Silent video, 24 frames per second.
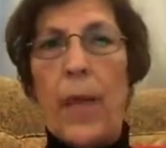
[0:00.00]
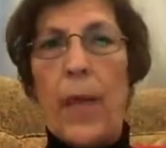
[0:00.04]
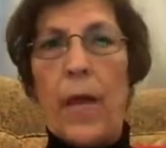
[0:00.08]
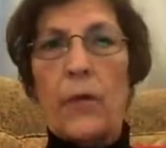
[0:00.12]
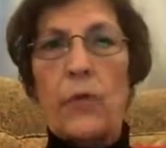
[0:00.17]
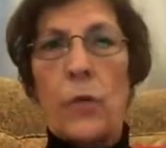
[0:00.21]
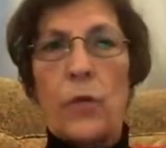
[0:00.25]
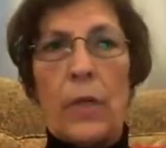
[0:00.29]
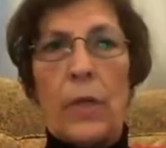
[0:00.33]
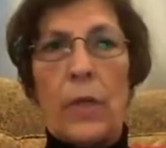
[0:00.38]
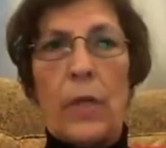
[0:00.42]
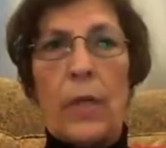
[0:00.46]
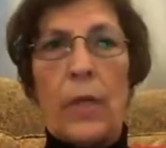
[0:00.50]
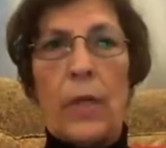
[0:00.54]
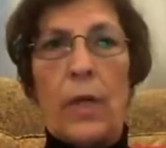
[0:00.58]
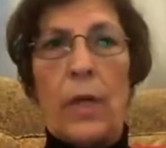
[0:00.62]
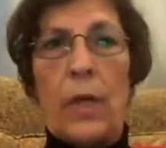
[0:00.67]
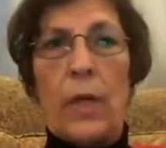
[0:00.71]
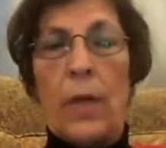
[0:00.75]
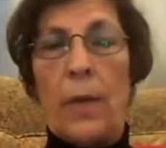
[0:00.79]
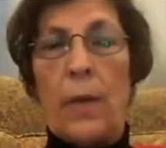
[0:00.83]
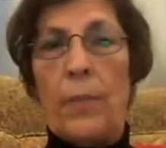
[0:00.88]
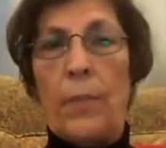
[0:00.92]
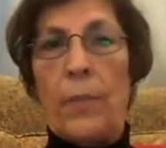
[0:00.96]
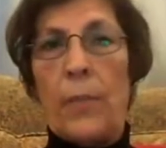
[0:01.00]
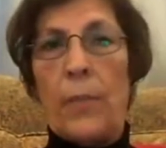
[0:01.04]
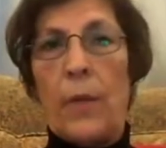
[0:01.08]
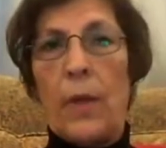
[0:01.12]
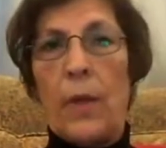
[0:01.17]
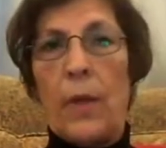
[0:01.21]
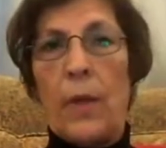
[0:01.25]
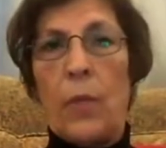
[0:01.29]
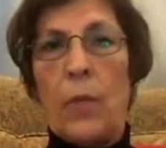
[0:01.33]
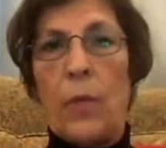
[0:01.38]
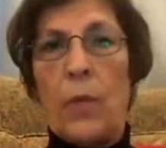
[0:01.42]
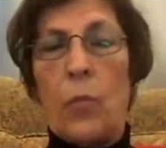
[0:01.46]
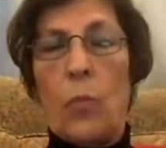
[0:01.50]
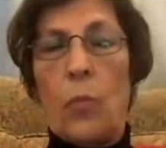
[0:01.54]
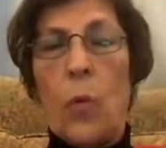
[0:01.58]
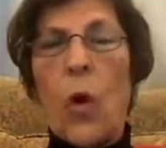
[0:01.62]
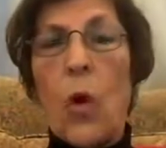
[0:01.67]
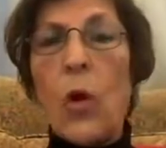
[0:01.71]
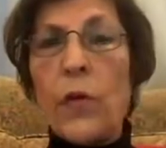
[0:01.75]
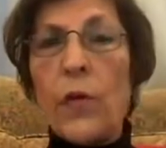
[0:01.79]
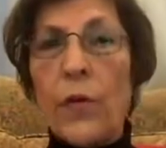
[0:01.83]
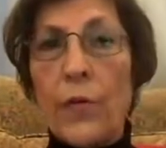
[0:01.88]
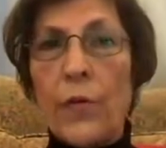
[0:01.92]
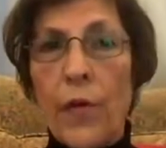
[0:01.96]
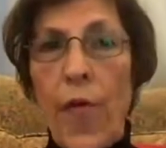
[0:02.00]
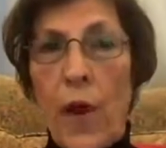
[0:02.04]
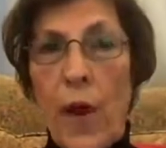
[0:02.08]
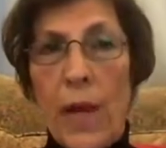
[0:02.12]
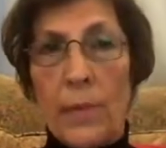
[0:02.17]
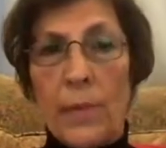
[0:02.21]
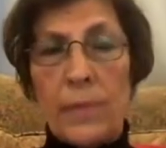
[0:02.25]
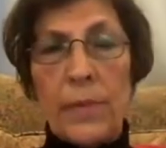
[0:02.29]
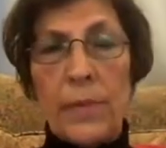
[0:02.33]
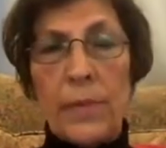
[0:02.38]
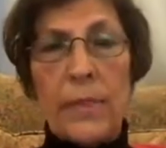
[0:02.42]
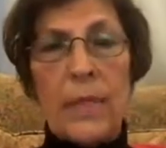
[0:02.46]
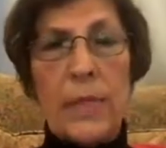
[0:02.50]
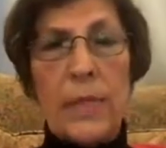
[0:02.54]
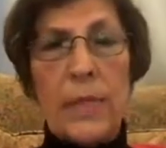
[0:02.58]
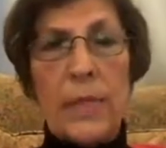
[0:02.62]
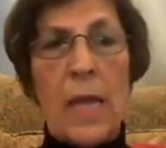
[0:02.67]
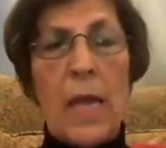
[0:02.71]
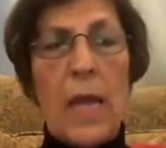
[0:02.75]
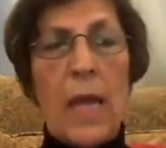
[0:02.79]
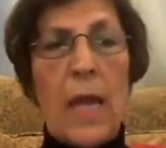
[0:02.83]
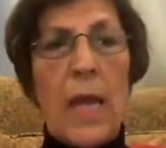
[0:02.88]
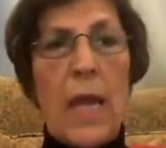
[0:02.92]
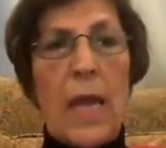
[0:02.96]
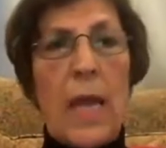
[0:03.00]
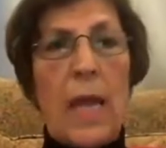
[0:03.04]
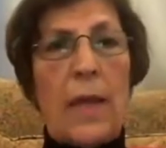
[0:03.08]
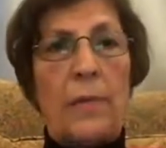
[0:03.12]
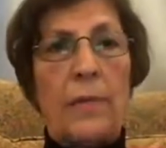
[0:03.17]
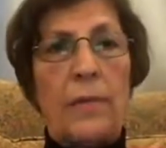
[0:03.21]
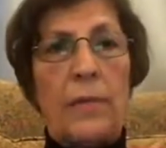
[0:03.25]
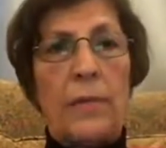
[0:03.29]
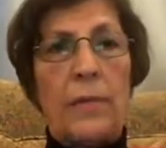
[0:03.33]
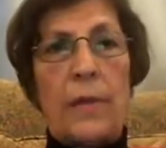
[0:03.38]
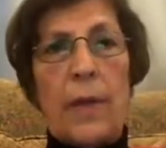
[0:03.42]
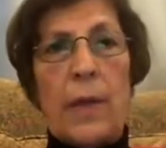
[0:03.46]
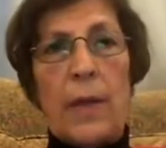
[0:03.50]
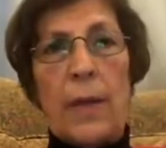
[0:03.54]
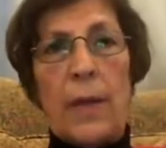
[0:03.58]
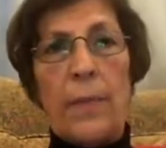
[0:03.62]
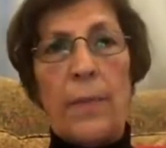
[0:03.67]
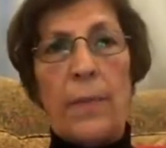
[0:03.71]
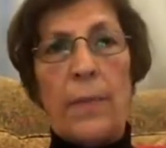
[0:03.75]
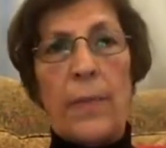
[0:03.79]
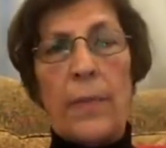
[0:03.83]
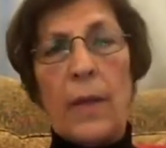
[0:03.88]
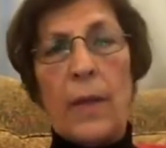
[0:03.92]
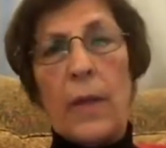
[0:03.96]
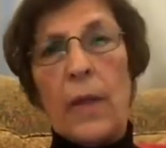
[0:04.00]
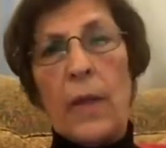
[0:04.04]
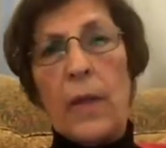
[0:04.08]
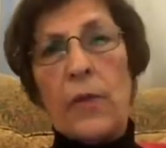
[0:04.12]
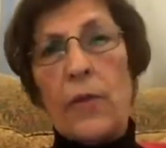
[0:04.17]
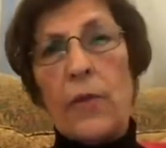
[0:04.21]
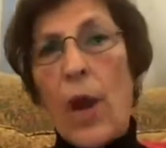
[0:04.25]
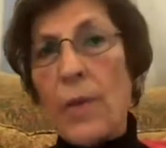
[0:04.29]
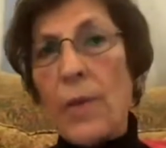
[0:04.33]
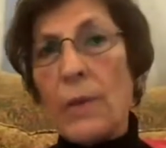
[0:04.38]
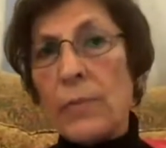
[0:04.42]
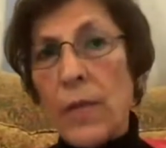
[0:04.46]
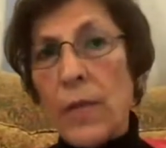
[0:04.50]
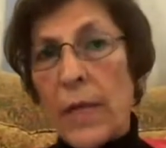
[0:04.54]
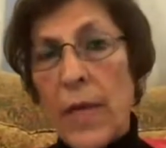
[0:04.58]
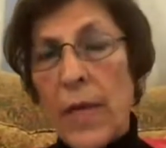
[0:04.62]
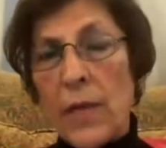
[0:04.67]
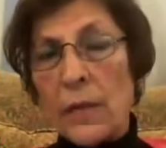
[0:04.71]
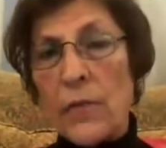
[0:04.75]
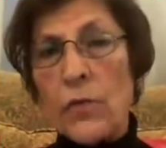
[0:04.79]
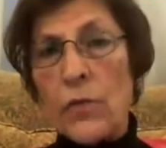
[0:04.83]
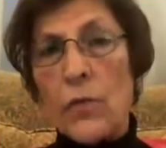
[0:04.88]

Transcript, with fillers: actually uh, war crimes and um, uh, crimes against